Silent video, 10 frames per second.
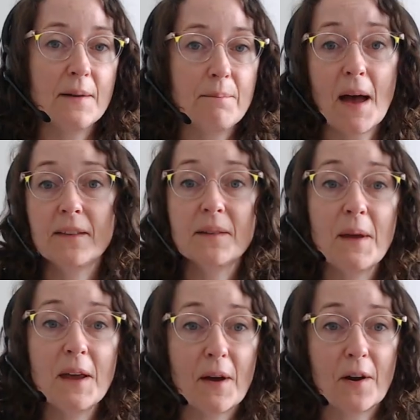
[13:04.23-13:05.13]
pets
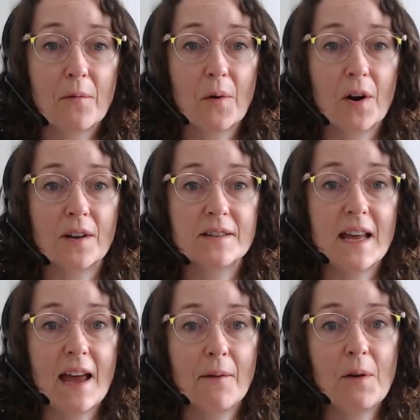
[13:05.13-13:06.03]
make a better world,
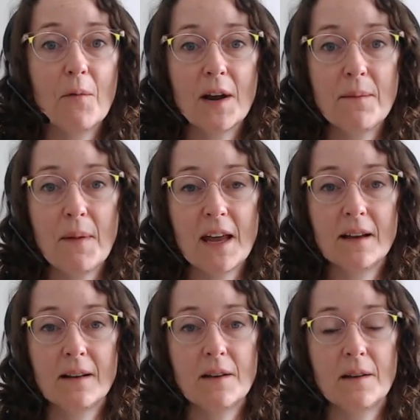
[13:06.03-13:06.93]
and we want
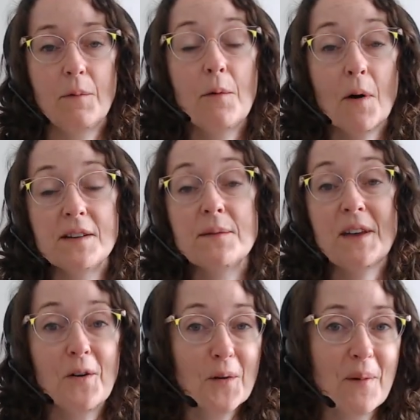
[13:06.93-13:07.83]
to be
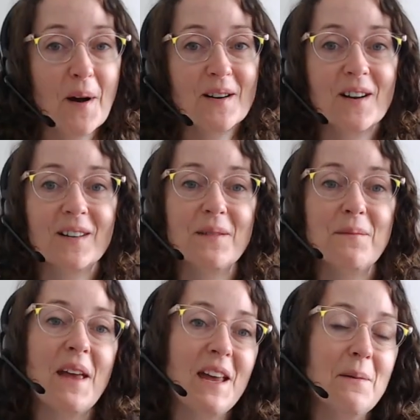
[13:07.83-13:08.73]
your partners in
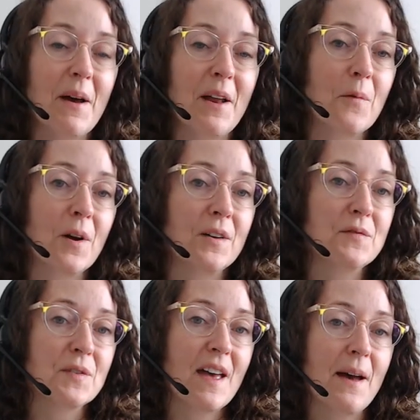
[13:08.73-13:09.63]
making a better world
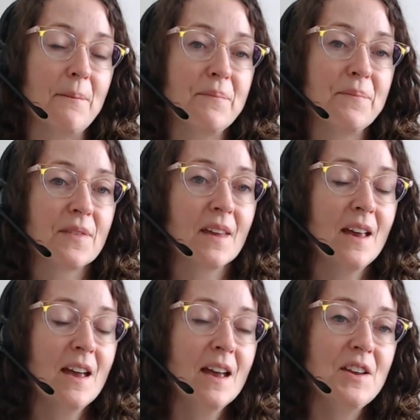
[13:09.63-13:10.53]
for them.
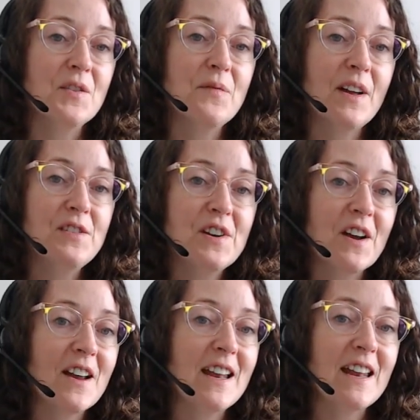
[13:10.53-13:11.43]
Your
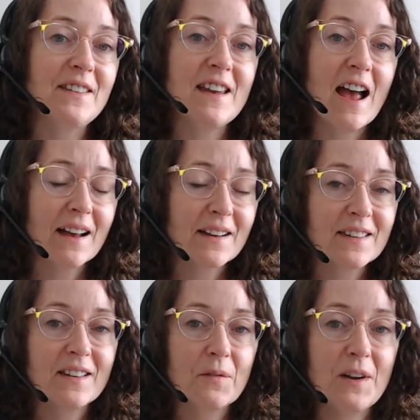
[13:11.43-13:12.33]
veterinarian is an
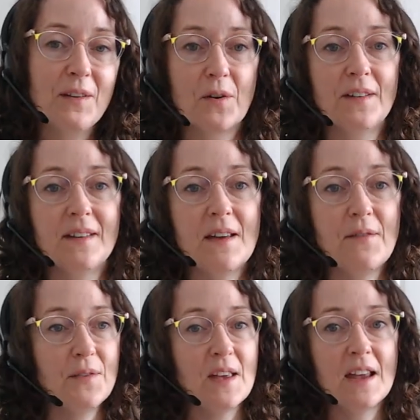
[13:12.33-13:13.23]
excellent resource if
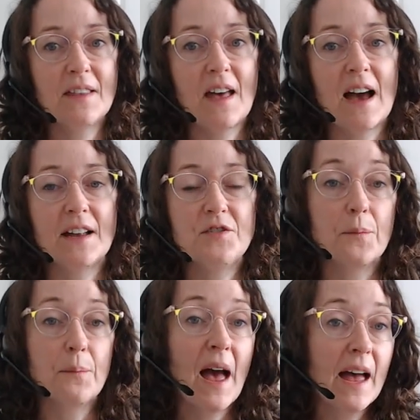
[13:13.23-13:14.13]
you think that your
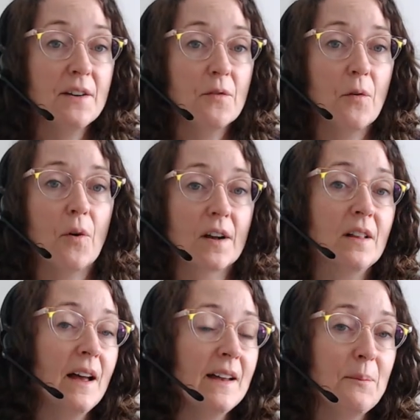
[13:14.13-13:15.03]
pet or a
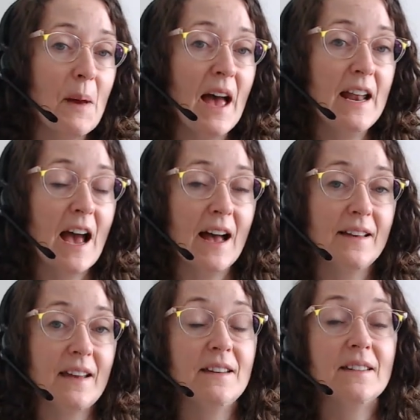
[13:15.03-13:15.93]
client's pet
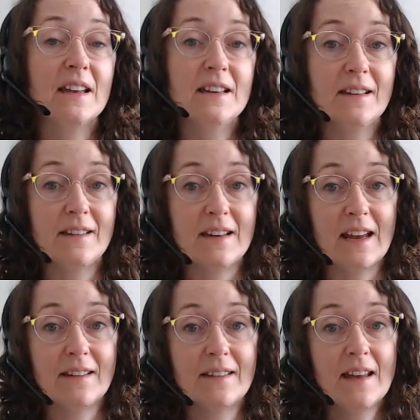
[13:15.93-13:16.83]
has a skin disease.